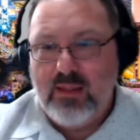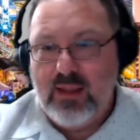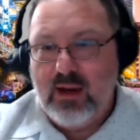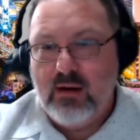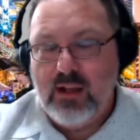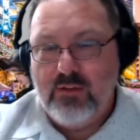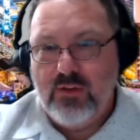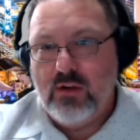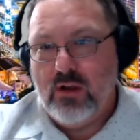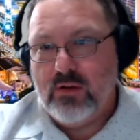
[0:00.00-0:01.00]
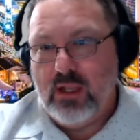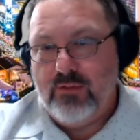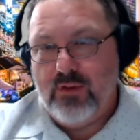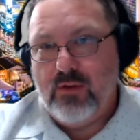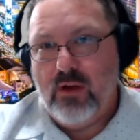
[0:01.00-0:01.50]
There, if you
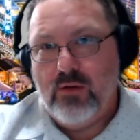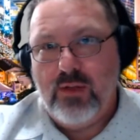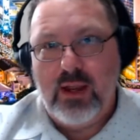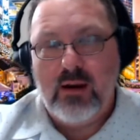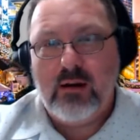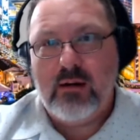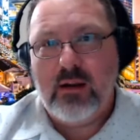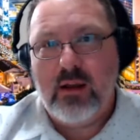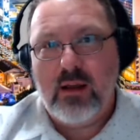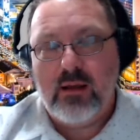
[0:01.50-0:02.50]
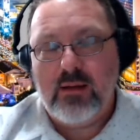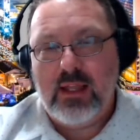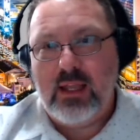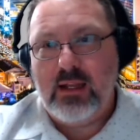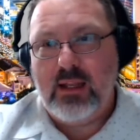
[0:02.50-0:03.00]
go there,
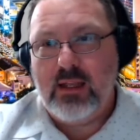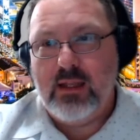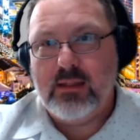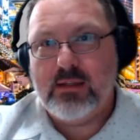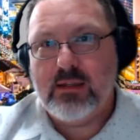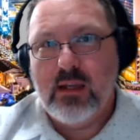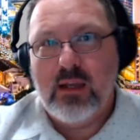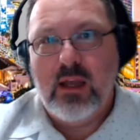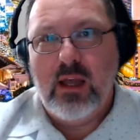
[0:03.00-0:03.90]
it is.